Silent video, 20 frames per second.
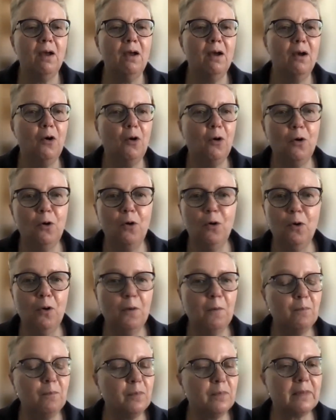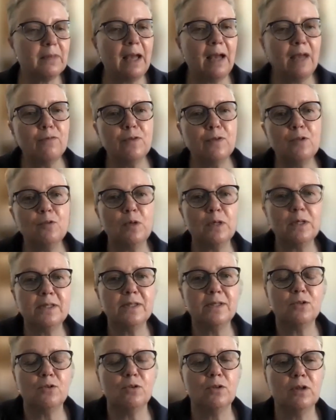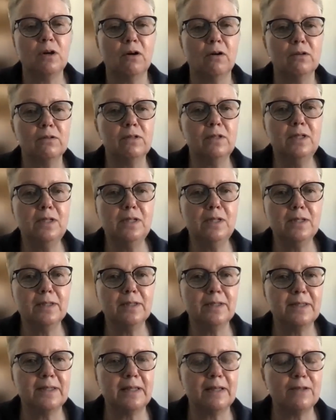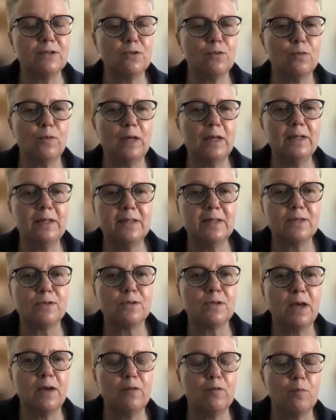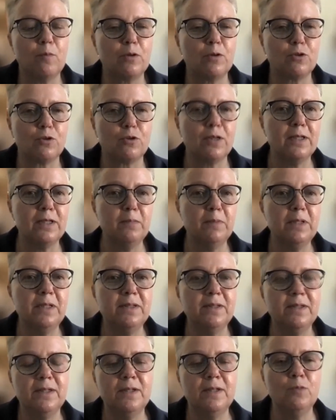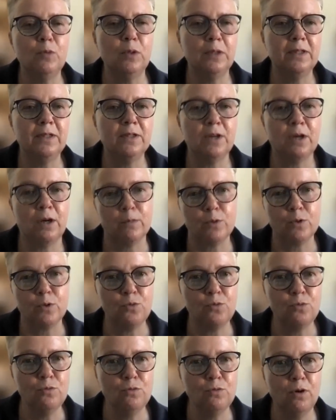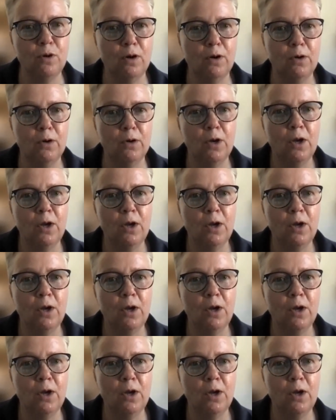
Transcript: I think what is going on here is that the Fed doesn't have much credibility when it comes to